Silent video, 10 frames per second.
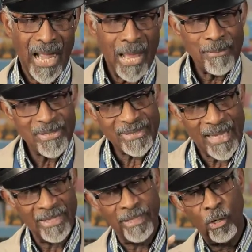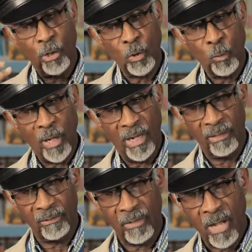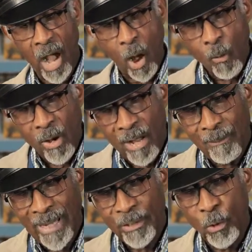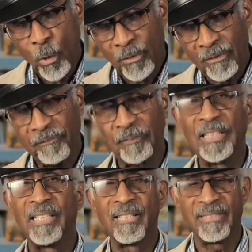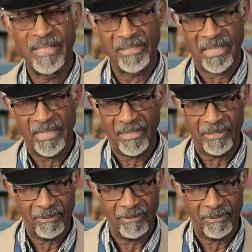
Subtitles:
I'm standing on the world. How come I don't feel dizzy?